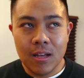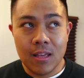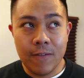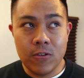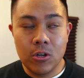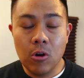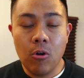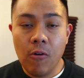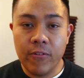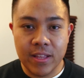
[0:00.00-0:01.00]
if you
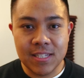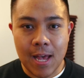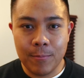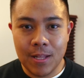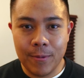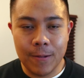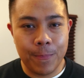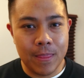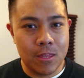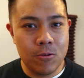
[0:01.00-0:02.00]
go over the time limit,
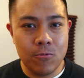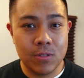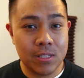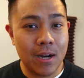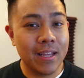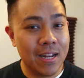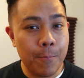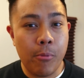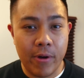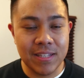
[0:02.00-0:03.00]
you start
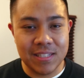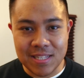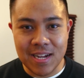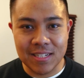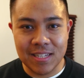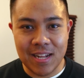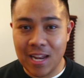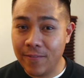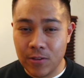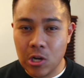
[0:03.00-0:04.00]
getting points deducted.
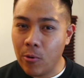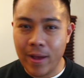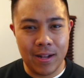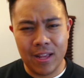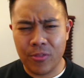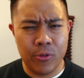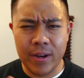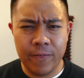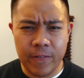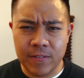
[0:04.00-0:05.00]
And if you go at like
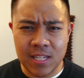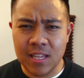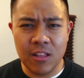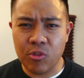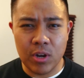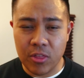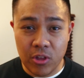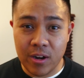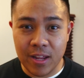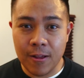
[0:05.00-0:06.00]
3:15,
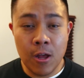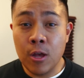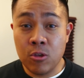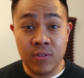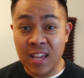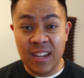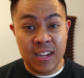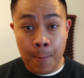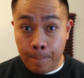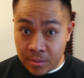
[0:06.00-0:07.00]
3:30, you get
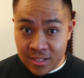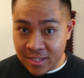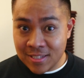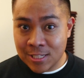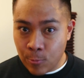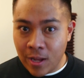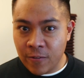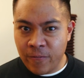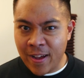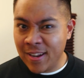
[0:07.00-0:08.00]
completely
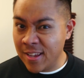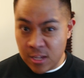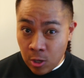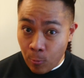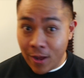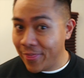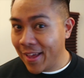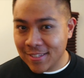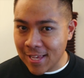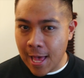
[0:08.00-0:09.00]
disqualified. And you don't want
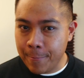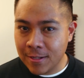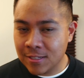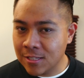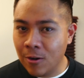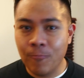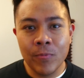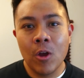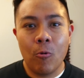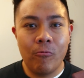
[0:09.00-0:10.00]
that to happen. So
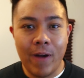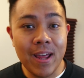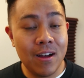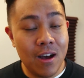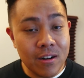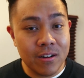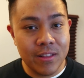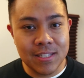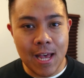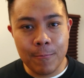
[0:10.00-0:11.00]
right under
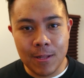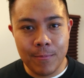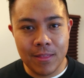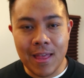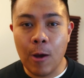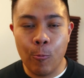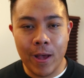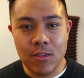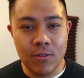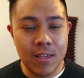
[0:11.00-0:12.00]
the time limit. That
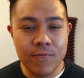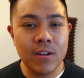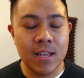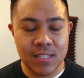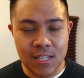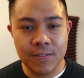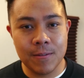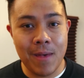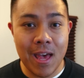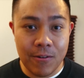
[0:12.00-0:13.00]
way you give yourself
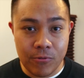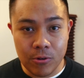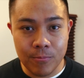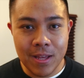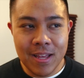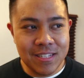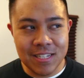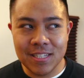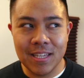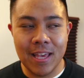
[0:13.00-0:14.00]
some headroom
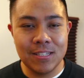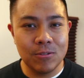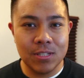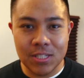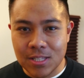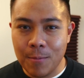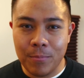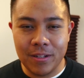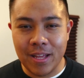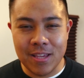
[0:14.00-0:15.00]
just in case you
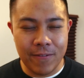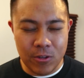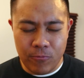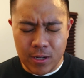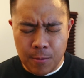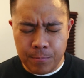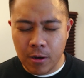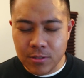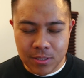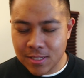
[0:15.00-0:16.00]
stumble and you have to
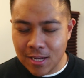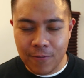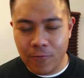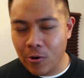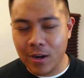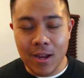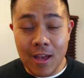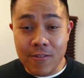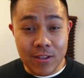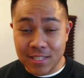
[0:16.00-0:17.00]
recompose yourself, or
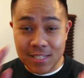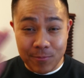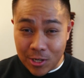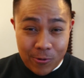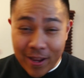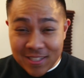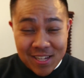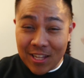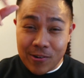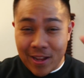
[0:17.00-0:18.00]
you say something crazy
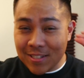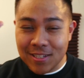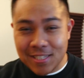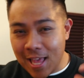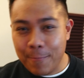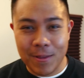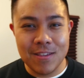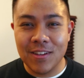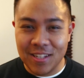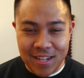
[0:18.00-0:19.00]
and the crowd starts snapping,
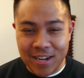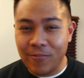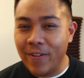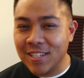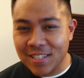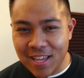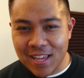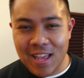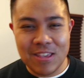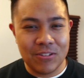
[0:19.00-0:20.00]
you can let it
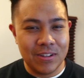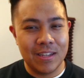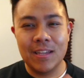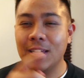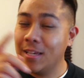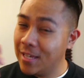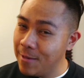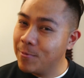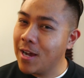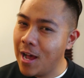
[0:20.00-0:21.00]
resonate and you can
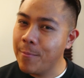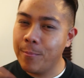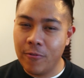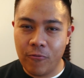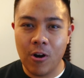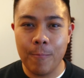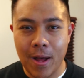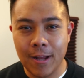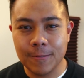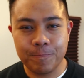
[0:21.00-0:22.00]
keep calm and perform
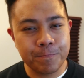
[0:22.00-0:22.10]
on.